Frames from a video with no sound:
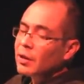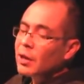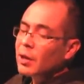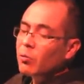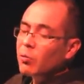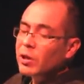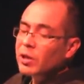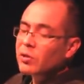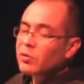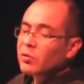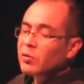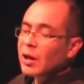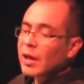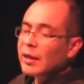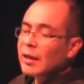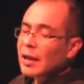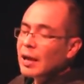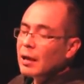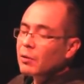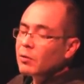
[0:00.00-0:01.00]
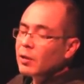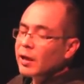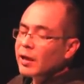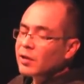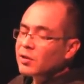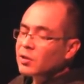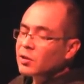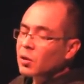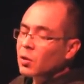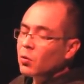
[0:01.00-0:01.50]
that we drive out like
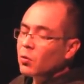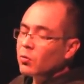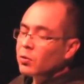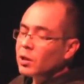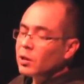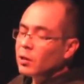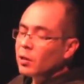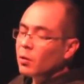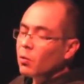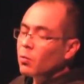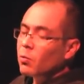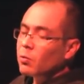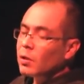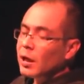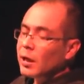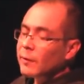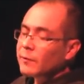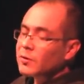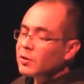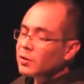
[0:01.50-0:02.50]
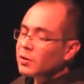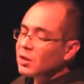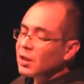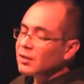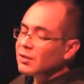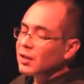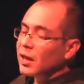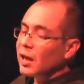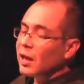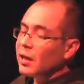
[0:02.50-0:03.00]
a stone in lowlifes,
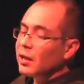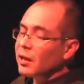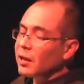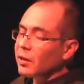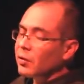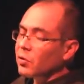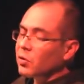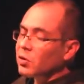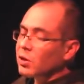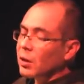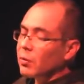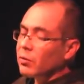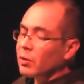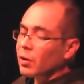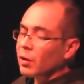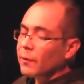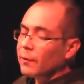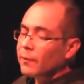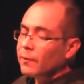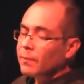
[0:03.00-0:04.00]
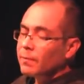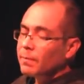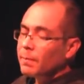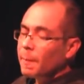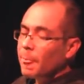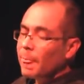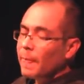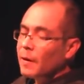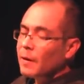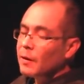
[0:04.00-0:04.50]
just aching to some love.
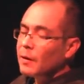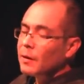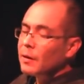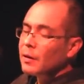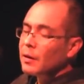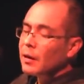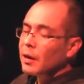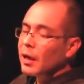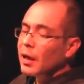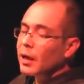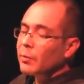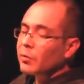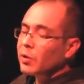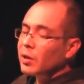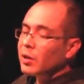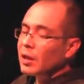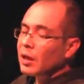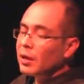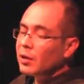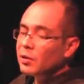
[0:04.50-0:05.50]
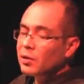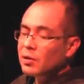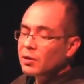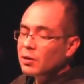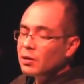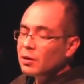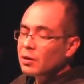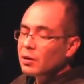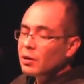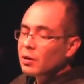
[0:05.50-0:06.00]
Every night,
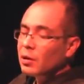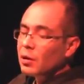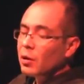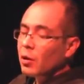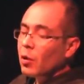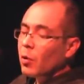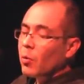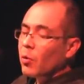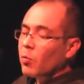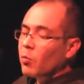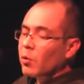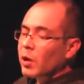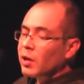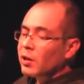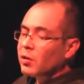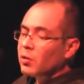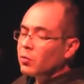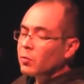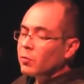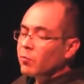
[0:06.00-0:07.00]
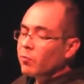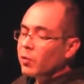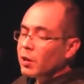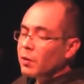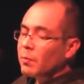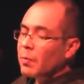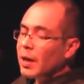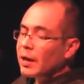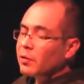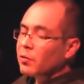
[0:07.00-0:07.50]
Lobo went,
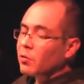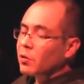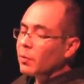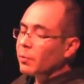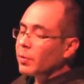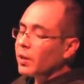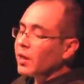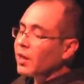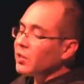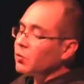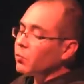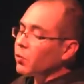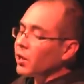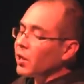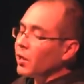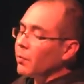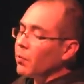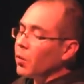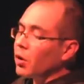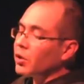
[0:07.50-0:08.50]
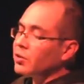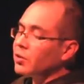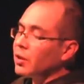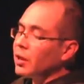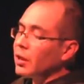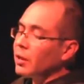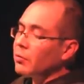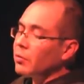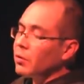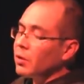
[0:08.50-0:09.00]
went back to the place where he boxed
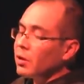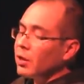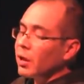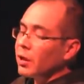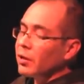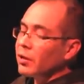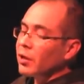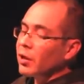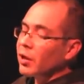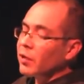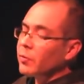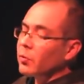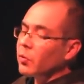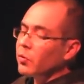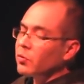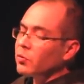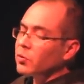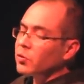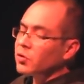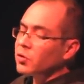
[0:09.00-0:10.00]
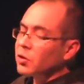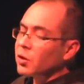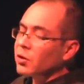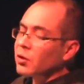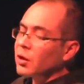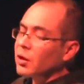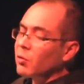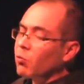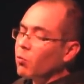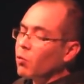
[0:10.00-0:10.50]
down in cardboard to stare
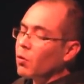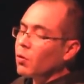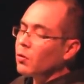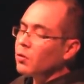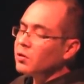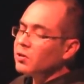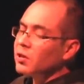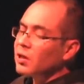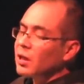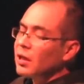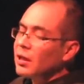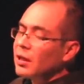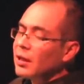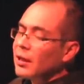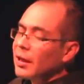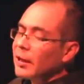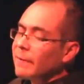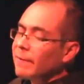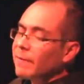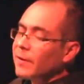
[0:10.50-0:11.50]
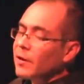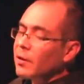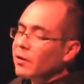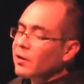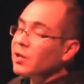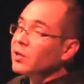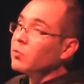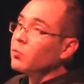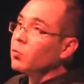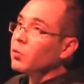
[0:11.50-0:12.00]
at the walls and feel
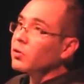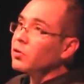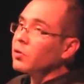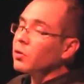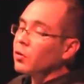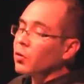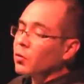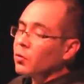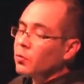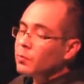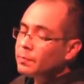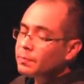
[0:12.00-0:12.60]
his words grow.